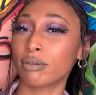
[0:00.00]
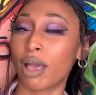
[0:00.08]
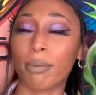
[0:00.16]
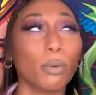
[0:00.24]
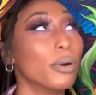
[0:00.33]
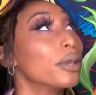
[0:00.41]

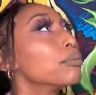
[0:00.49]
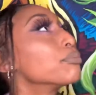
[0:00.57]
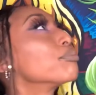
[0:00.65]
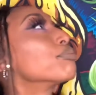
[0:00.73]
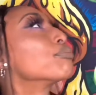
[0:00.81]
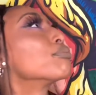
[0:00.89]
I'm gonna wait.
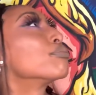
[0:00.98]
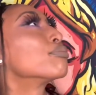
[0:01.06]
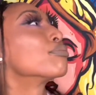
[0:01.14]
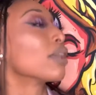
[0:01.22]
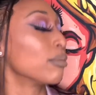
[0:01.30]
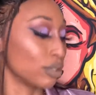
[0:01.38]

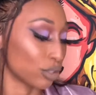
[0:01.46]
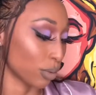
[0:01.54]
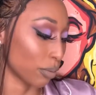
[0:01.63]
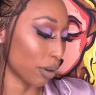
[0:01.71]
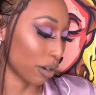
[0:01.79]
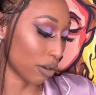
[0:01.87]
I'm gonna just
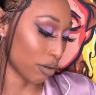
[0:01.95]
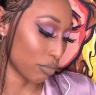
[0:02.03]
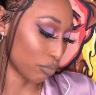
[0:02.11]
wait right here.